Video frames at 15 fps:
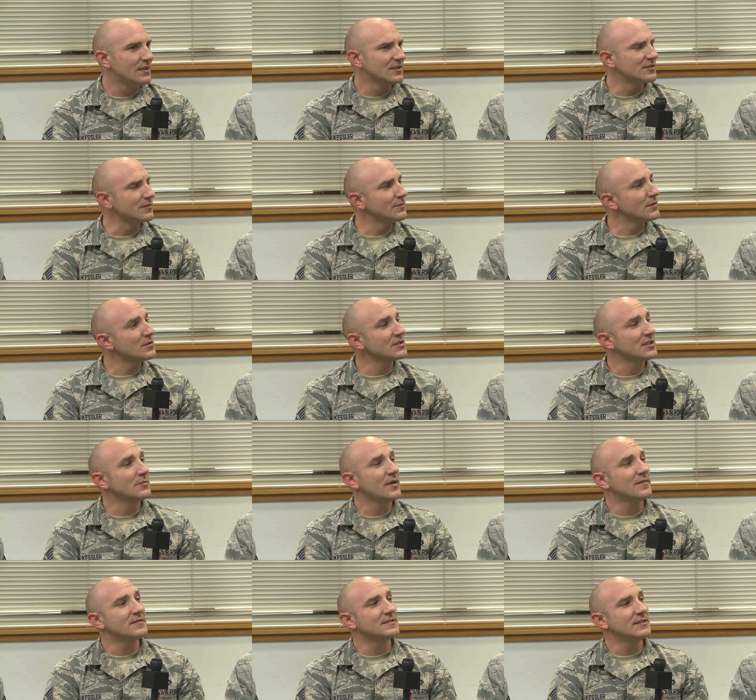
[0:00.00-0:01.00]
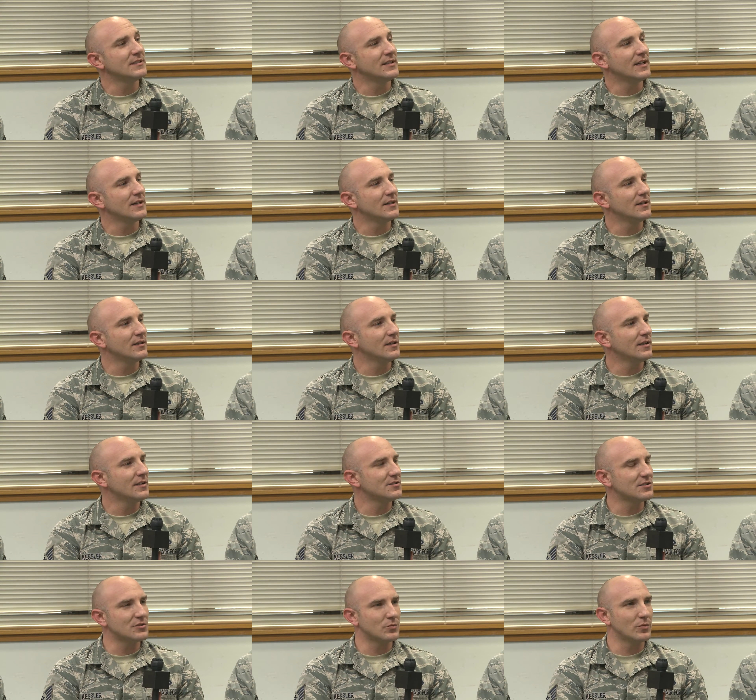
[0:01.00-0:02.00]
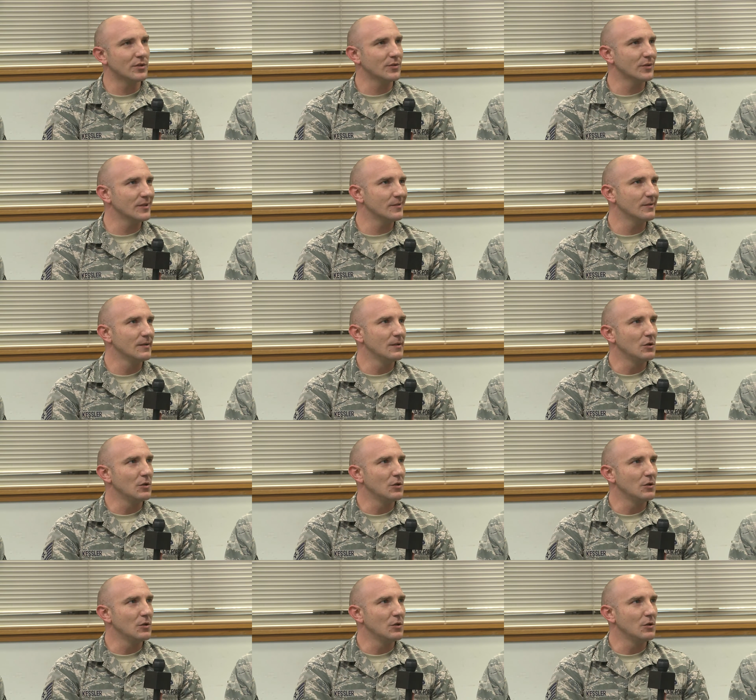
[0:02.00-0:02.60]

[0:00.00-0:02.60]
It's the first time I've seen that done. I was just wondering